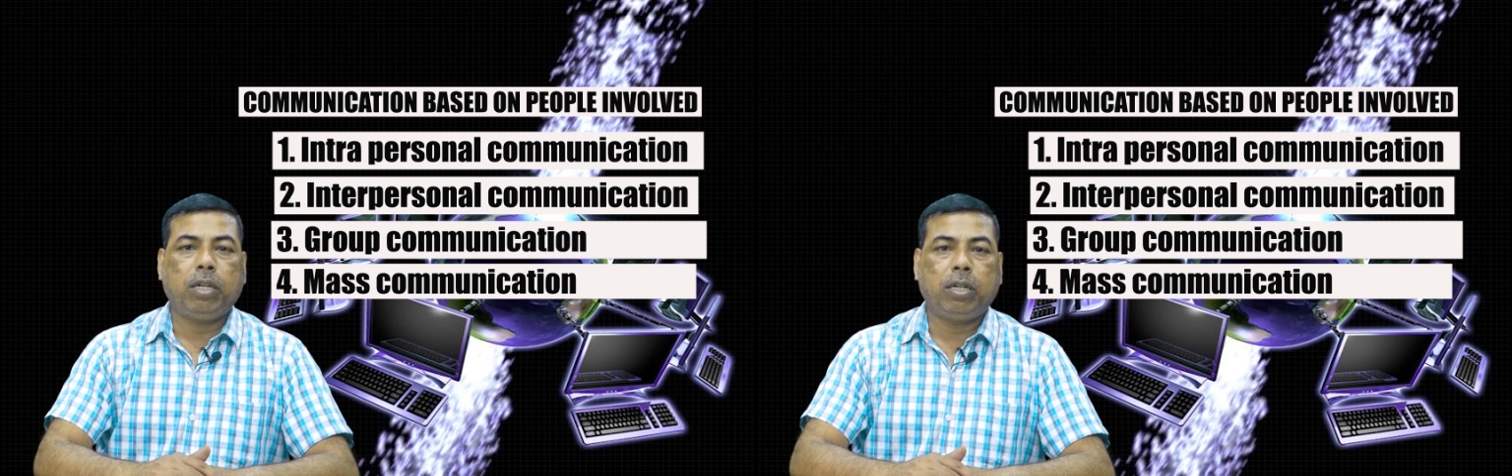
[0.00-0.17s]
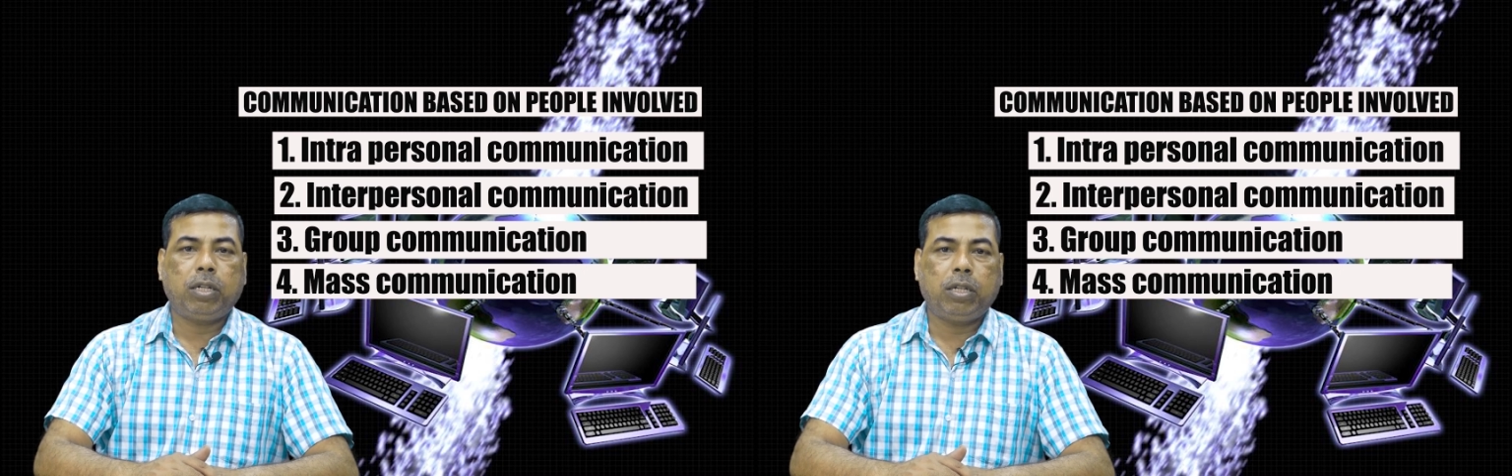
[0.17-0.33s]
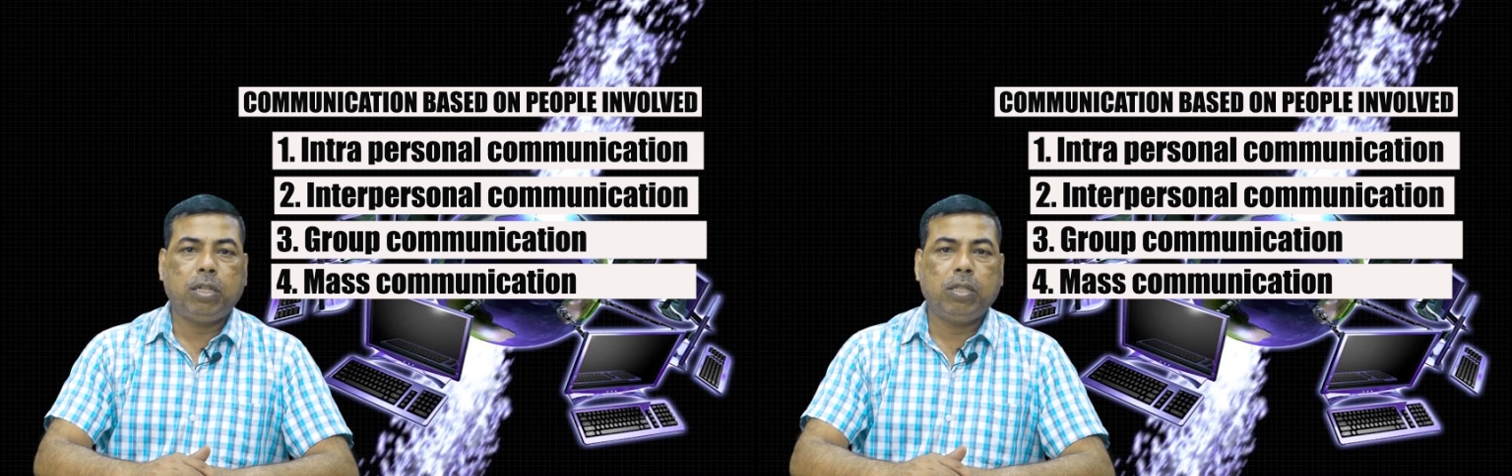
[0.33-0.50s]

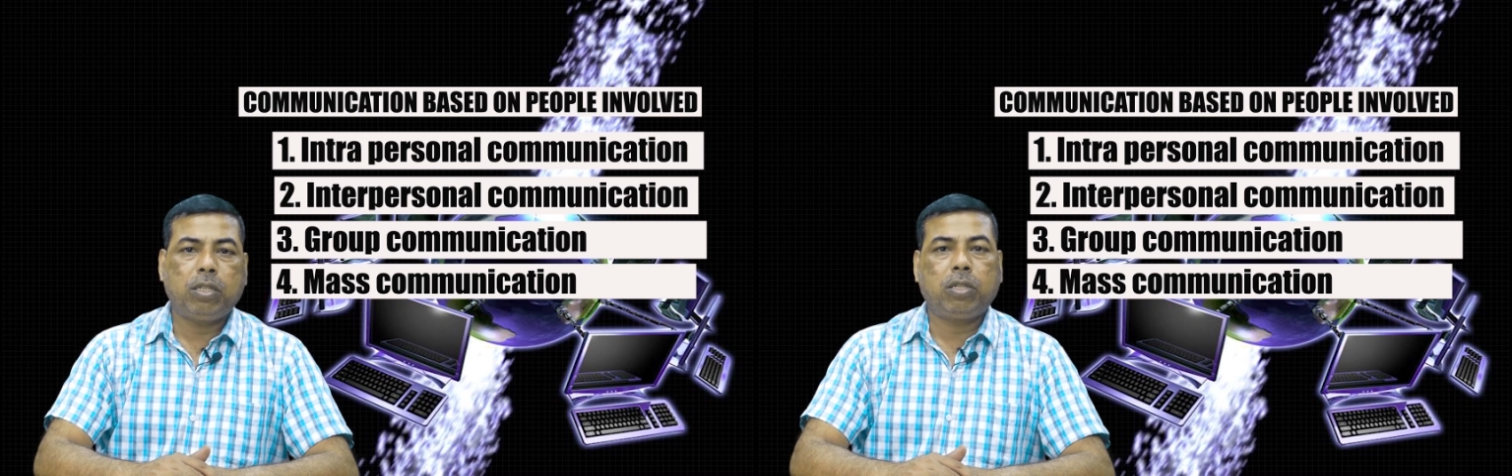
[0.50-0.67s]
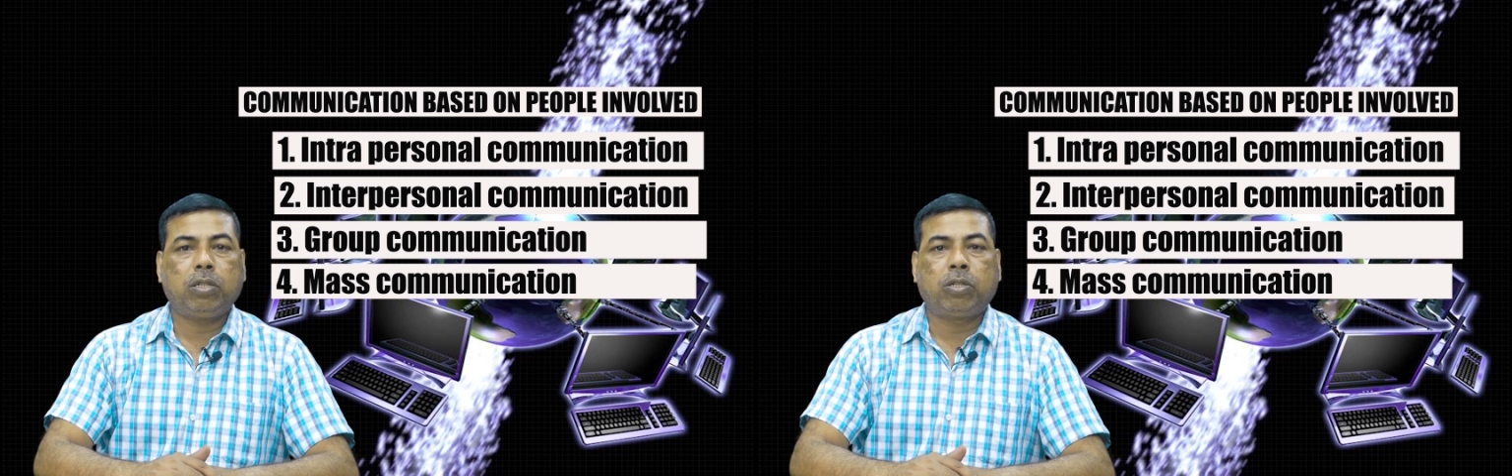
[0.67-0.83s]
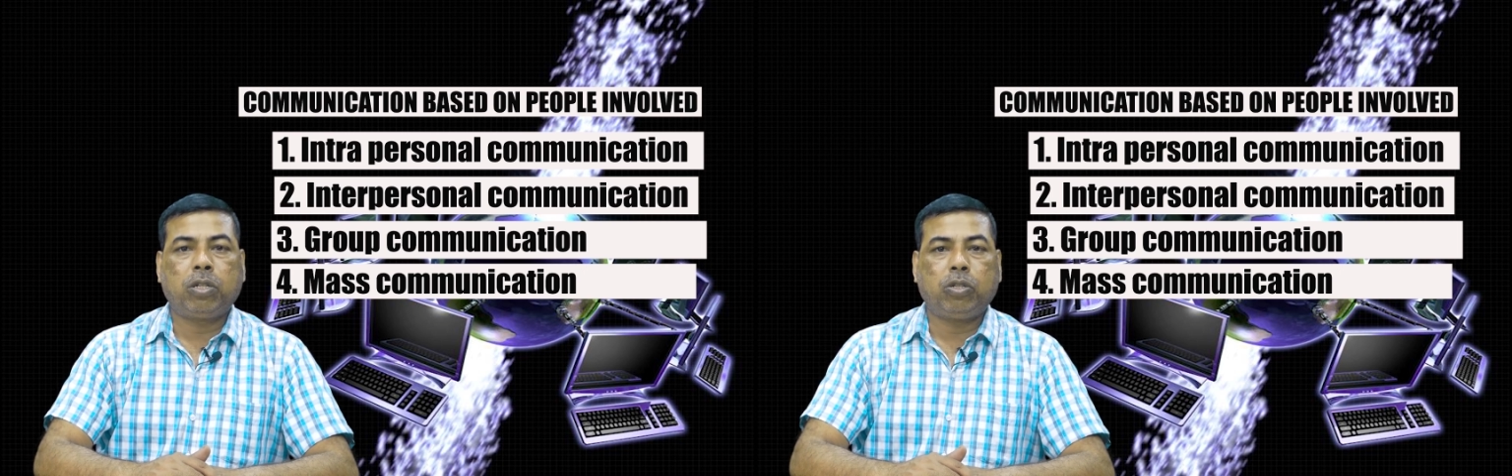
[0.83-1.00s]

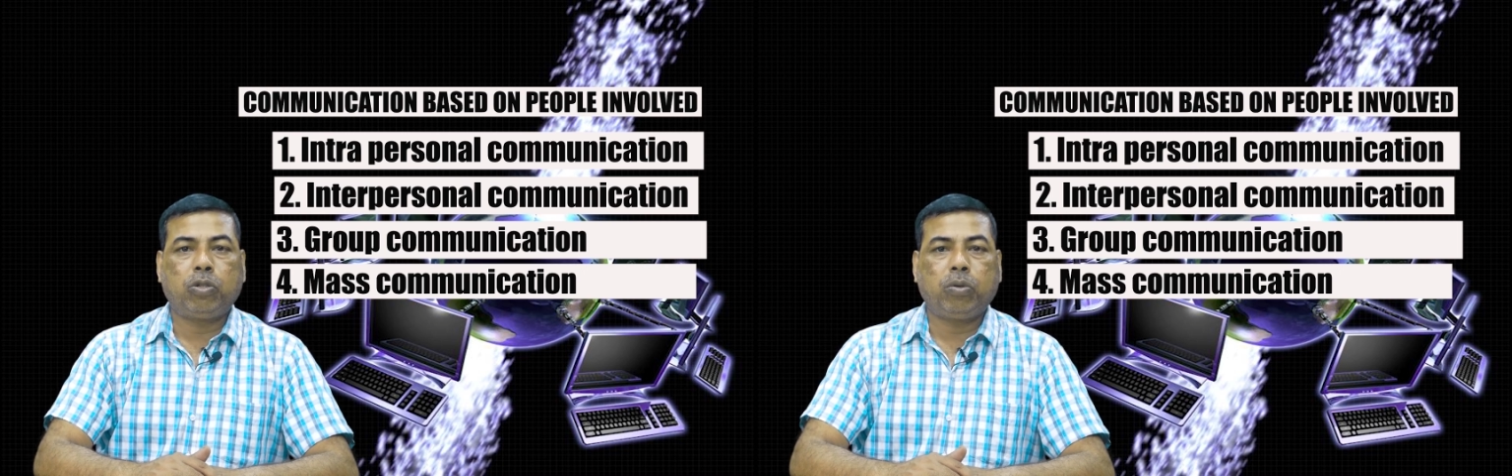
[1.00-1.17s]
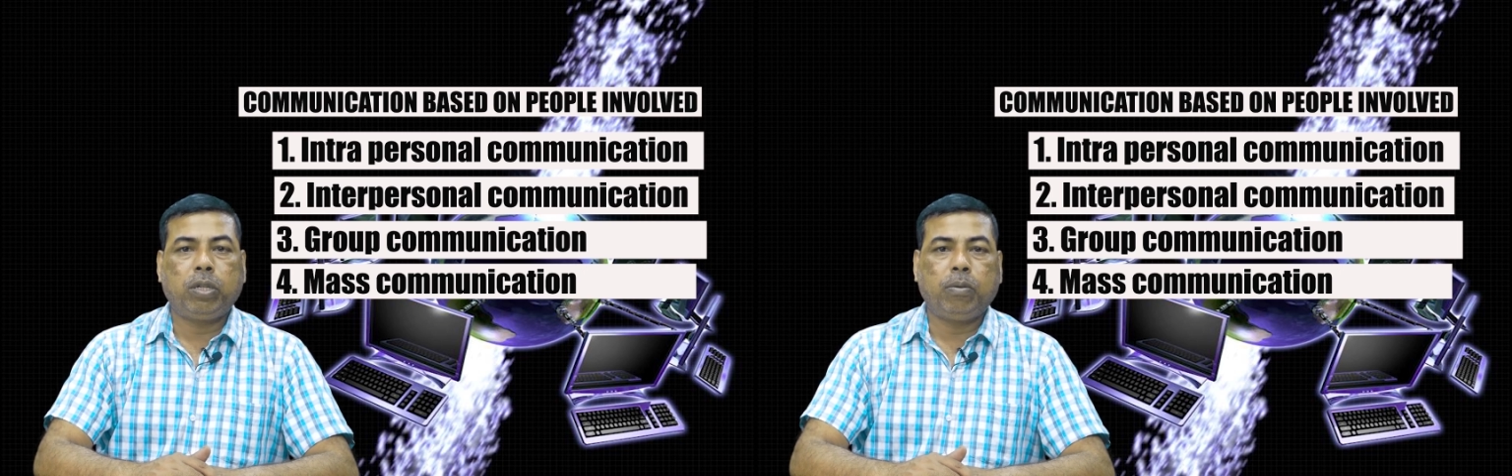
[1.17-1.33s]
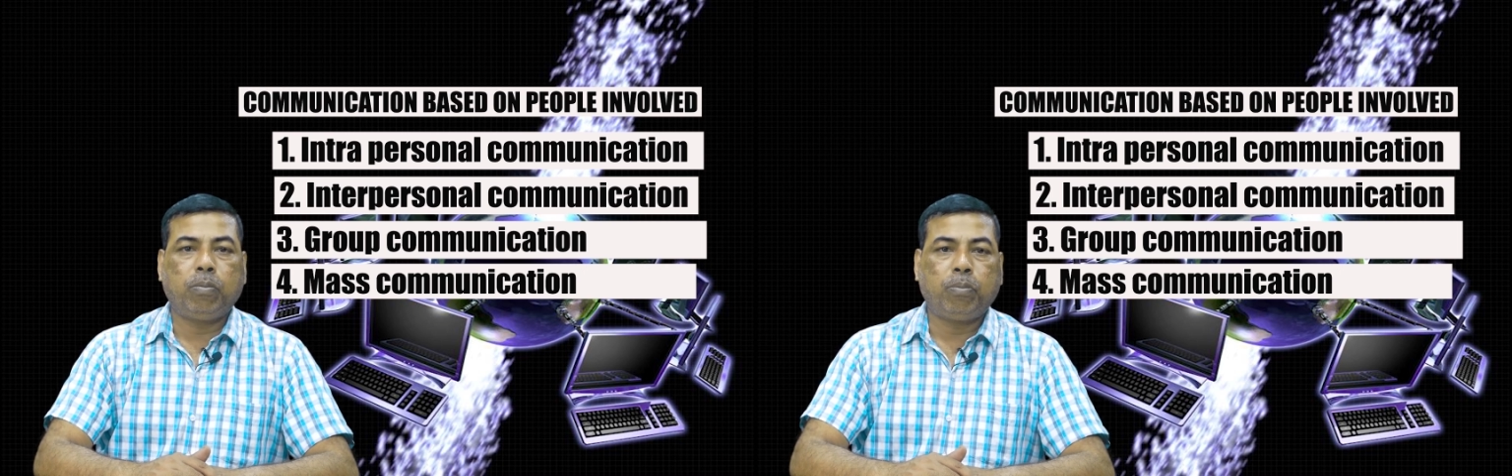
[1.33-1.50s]
18th
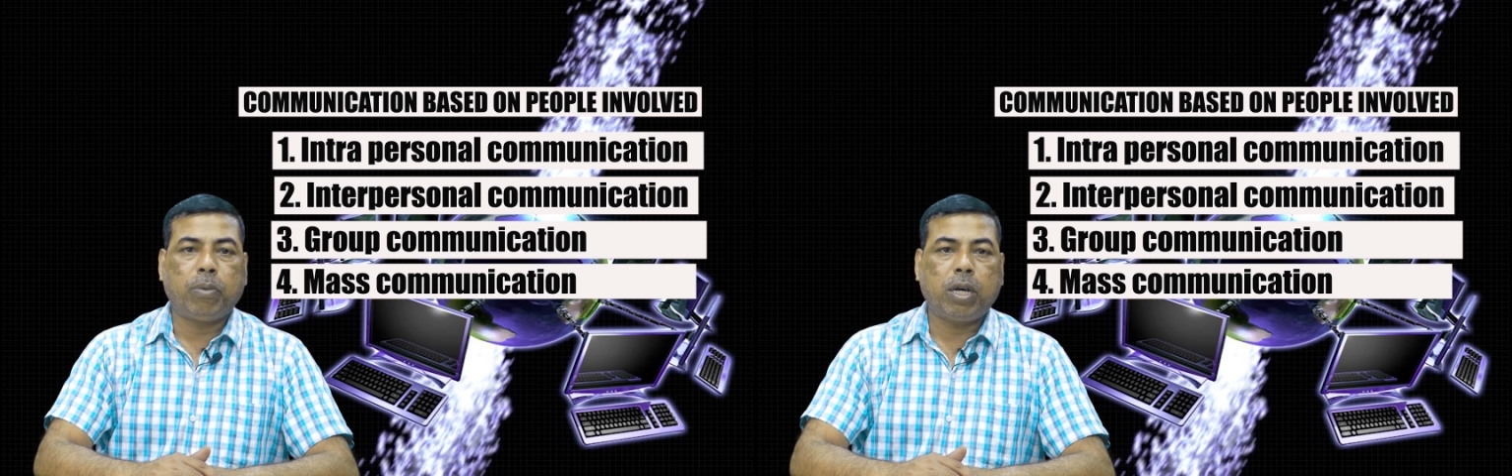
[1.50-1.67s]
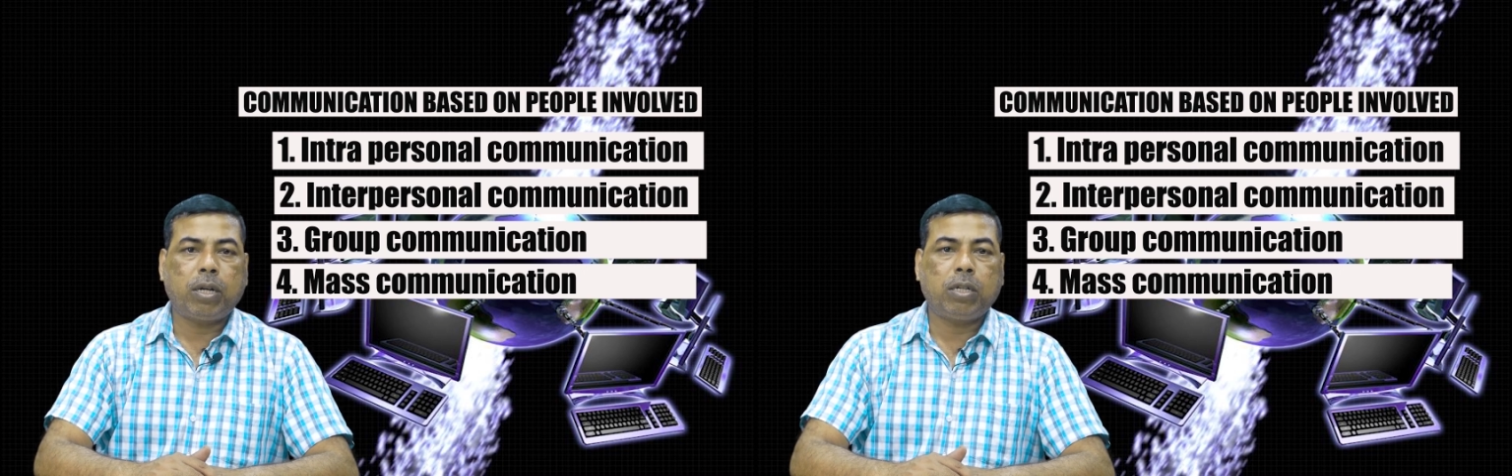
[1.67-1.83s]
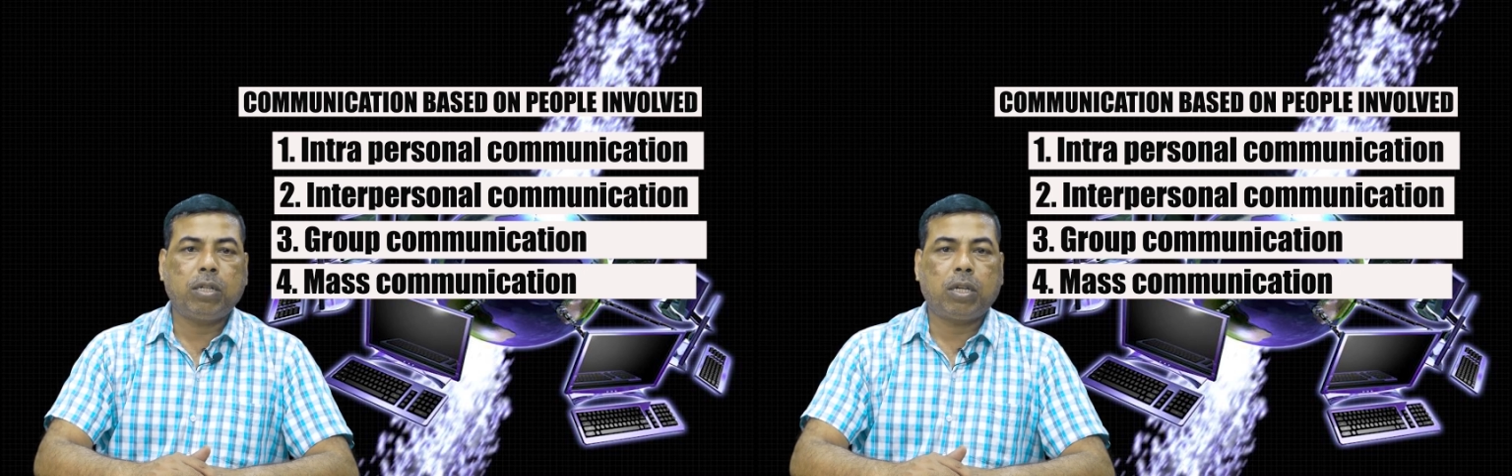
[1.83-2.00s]
century
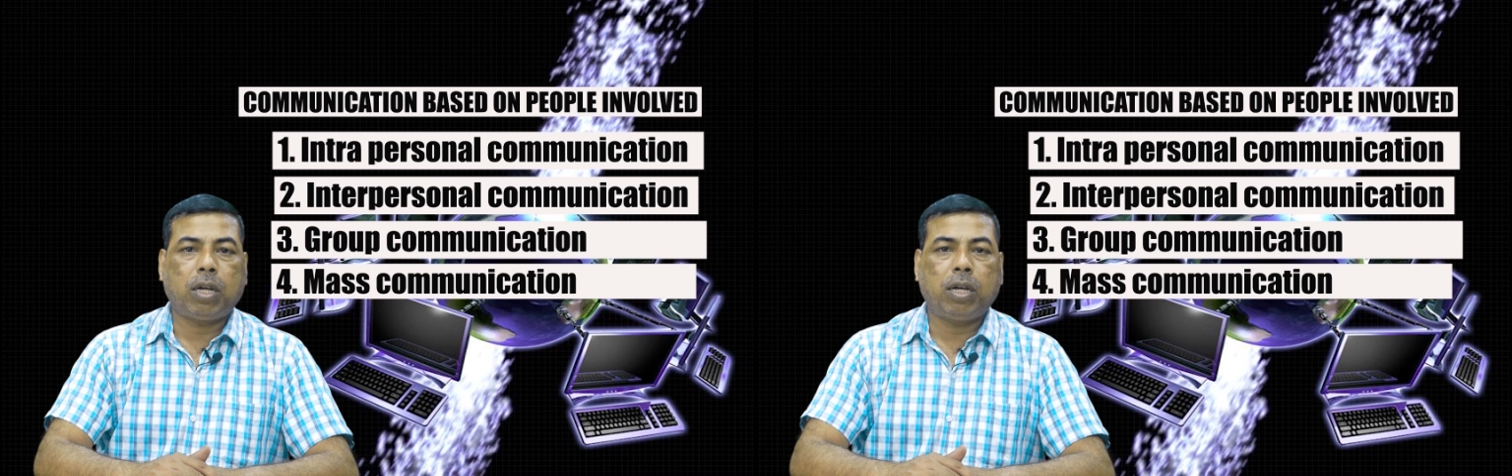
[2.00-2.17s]
marked